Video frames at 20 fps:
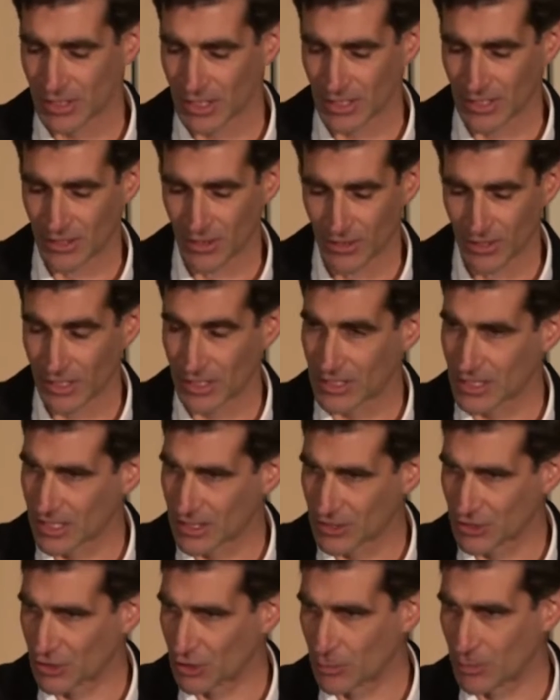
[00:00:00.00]
not an
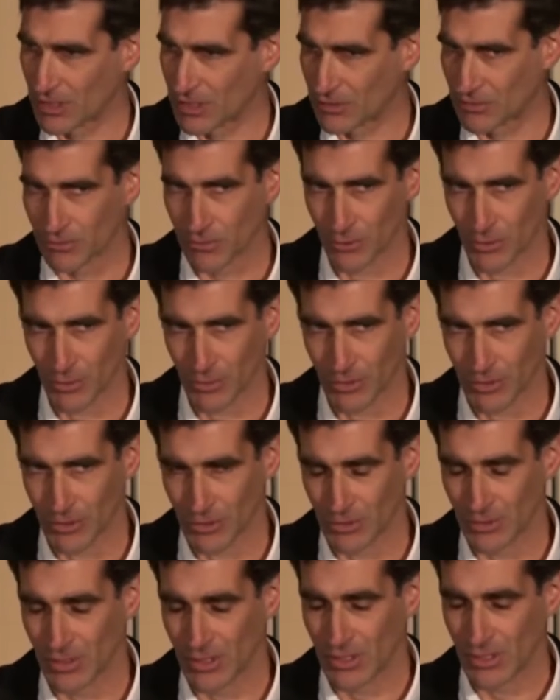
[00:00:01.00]
architecture to be conformed
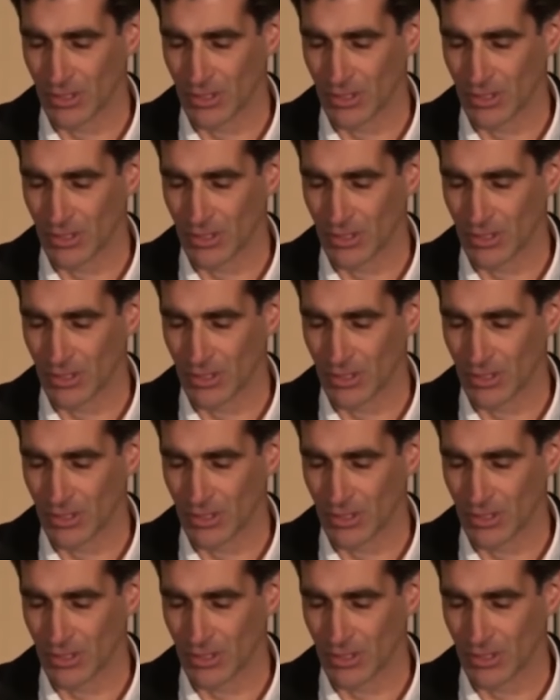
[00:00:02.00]
to.